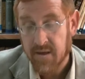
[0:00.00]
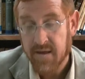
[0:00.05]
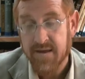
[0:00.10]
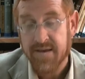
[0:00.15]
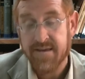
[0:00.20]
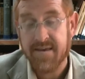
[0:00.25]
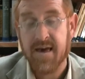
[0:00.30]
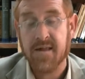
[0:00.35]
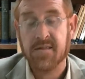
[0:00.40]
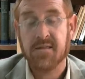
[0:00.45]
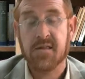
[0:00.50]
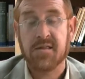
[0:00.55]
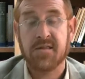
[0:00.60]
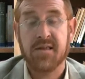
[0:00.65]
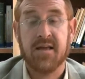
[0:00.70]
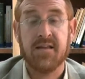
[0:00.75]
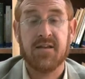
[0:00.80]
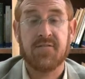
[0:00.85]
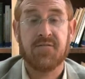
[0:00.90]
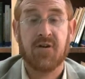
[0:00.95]
He has to
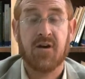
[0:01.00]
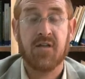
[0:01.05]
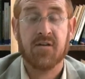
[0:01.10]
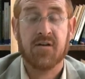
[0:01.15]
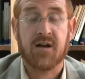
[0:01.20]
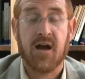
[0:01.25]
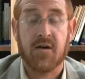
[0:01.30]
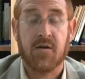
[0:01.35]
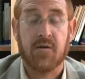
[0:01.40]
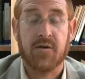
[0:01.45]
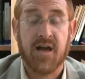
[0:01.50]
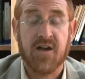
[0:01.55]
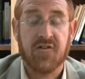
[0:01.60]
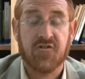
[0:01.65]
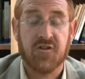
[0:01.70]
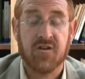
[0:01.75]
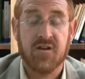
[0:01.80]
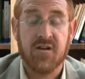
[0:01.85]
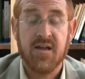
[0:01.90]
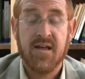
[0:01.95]
stand in front of the
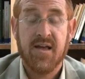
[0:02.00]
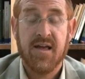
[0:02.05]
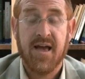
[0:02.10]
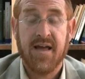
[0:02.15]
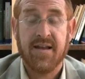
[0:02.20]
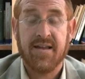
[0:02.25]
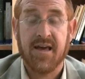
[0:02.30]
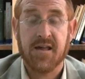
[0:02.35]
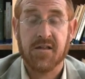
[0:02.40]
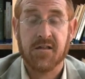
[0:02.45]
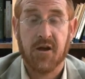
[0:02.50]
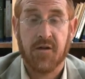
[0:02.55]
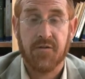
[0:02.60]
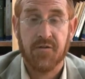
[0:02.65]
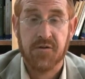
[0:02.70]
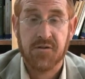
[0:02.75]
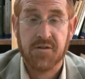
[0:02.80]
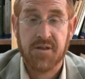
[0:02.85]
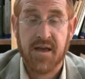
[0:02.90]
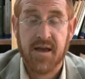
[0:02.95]
congregation, and he has to
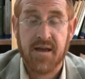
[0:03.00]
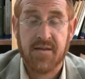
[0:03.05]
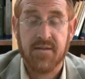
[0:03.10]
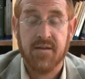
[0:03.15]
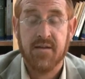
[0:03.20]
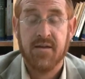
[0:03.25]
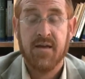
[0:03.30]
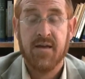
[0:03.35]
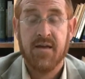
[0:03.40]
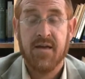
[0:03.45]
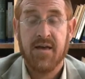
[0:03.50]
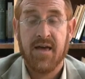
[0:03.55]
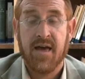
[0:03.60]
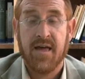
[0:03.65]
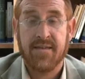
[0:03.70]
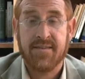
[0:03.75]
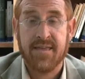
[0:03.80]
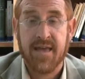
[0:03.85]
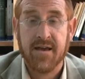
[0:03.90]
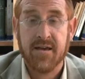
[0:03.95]
understand
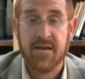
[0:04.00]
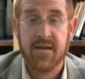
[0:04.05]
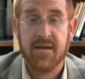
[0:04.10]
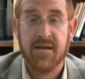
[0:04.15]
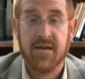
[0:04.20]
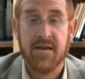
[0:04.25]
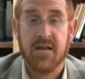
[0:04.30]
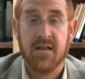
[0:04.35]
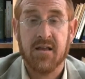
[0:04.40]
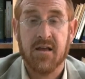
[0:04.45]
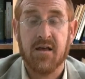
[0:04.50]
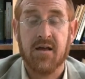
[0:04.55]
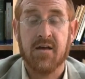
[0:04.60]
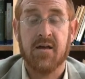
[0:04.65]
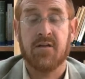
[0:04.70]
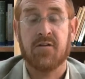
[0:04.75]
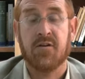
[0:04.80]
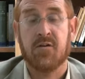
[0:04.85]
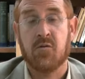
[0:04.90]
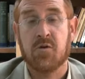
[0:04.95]
and take
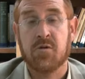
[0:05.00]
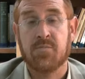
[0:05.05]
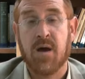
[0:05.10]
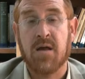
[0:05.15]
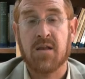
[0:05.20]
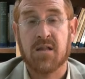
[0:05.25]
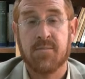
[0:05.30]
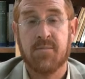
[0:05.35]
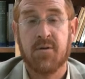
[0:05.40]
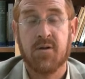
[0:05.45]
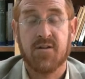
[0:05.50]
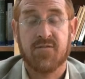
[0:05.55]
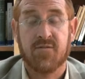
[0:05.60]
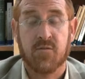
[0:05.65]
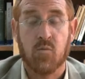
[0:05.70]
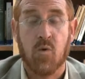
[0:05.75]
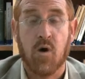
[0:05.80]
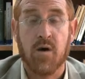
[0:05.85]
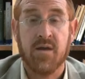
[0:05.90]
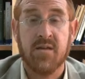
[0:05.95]
responsibility for
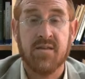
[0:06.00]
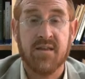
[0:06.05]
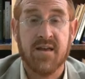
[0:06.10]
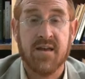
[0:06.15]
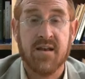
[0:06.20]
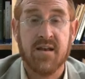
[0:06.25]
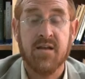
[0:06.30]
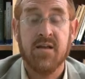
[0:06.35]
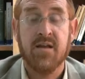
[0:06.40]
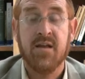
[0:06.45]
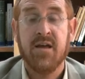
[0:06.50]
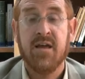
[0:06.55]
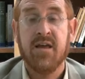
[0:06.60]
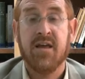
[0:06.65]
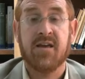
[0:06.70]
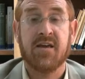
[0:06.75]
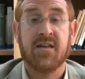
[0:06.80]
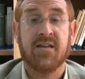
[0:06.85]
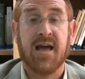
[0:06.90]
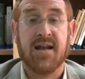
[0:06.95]
what he did. He
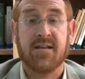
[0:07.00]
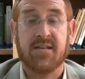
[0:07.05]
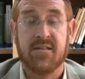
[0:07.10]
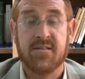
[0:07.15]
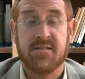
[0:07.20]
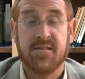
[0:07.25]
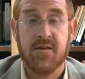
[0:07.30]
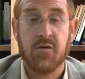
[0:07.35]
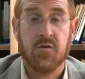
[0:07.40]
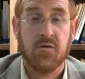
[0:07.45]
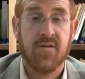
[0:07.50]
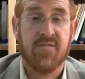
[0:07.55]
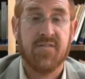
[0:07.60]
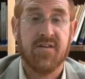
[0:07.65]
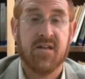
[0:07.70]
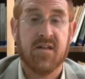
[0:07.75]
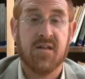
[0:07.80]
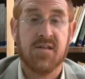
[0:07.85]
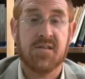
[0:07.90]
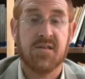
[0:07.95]
cannot continue living
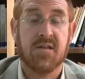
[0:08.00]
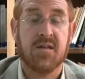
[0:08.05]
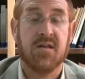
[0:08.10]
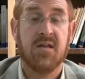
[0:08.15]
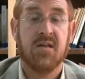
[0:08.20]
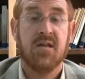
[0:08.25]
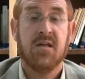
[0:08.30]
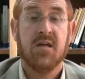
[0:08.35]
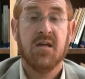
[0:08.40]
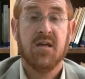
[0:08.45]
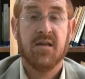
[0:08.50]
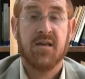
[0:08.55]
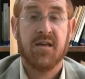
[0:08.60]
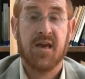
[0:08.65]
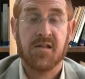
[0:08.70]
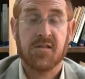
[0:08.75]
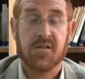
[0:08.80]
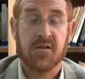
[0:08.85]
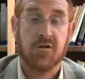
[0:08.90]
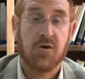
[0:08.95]
in his city. He
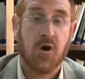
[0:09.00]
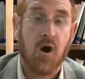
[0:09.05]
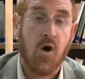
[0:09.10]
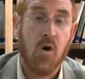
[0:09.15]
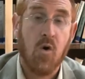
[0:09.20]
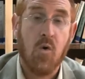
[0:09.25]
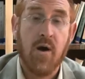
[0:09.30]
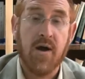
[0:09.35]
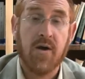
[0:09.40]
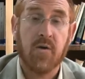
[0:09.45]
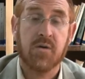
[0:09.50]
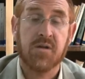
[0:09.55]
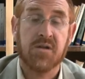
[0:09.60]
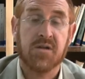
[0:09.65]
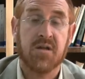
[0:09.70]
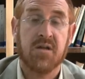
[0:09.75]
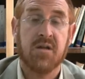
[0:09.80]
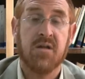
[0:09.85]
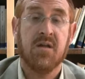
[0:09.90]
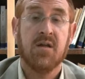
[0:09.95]
has to go away to a
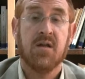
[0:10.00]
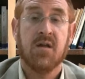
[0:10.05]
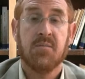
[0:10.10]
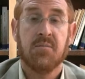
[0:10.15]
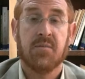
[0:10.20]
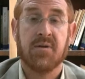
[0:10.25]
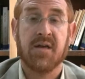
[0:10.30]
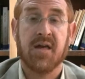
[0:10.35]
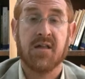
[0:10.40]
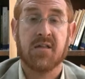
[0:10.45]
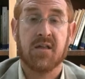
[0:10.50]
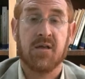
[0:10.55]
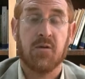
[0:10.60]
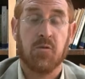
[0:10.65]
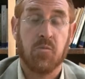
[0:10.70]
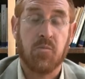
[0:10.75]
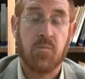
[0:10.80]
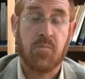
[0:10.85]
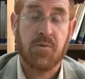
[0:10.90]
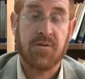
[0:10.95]
city, but he
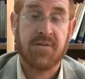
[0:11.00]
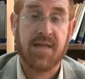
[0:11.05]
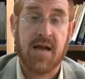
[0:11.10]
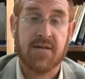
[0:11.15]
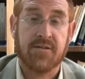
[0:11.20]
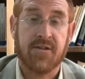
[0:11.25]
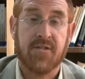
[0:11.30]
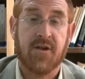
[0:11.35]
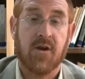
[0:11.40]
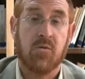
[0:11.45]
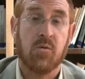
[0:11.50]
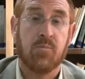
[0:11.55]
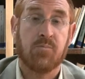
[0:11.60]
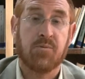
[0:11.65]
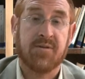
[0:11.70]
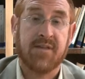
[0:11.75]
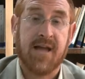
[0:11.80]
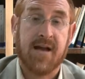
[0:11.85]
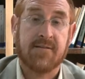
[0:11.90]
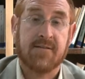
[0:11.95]
will be protected there. We'll
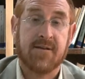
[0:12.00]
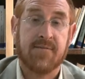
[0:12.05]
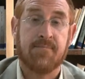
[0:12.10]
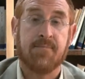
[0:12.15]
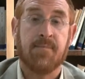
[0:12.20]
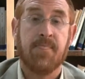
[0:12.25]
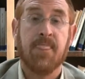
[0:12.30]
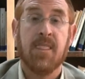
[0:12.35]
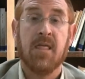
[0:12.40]
protect him.